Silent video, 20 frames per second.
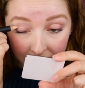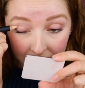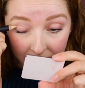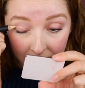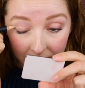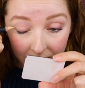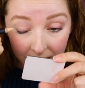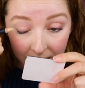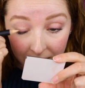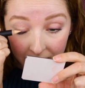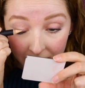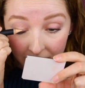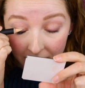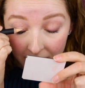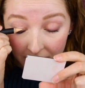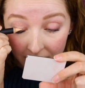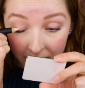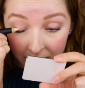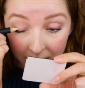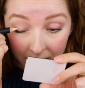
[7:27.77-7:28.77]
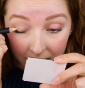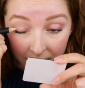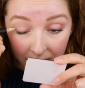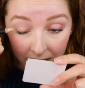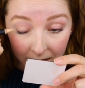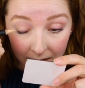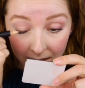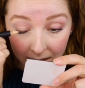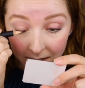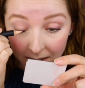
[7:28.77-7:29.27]

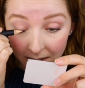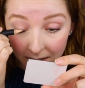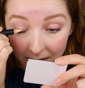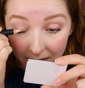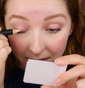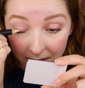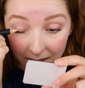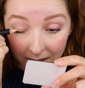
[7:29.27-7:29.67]
Nothing is said.